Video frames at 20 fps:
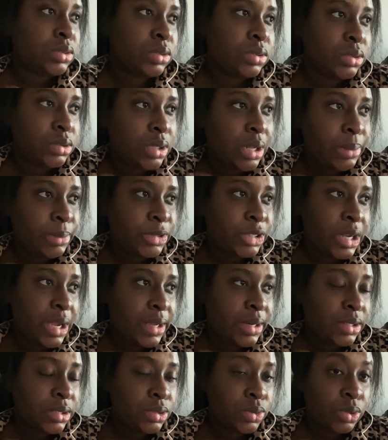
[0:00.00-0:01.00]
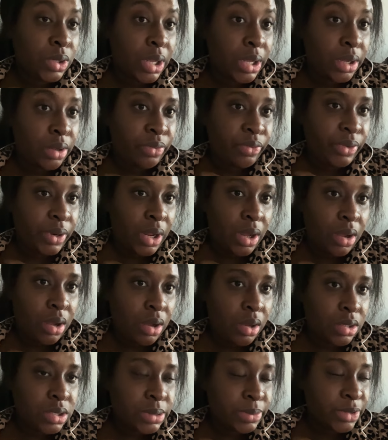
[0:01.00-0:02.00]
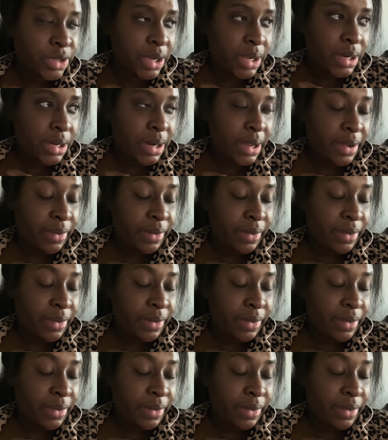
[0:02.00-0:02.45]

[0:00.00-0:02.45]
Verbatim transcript: I'm trying to do like vlogs. I'm trying to like